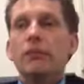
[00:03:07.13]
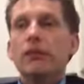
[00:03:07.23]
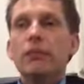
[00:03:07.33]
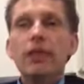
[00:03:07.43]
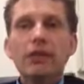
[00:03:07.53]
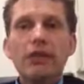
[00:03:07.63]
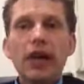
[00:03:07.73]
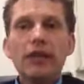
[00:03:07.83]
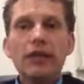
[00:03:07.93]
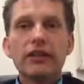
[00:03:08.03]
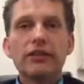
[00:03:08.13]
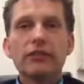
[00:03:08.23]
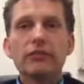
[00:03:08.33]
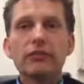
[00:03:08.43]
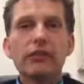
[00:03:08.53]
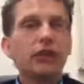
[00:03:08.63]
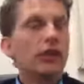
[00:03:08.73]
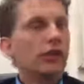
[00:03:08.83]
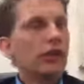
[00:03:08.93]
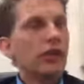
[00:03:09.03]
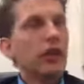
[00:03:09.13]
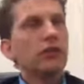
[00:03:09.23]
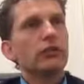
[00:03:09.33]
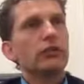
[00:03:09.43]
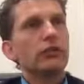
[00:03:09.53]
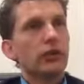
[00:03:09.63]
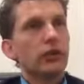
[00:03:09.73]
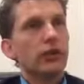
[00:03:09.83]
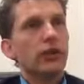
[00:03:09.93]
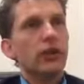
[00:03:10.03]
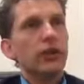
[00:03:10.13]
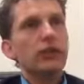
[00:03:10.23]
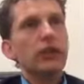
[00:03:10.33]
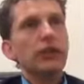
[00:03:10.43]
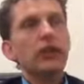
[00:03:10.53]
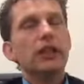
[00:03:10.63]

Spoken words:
For me, and then that's purely looking now to circular economy,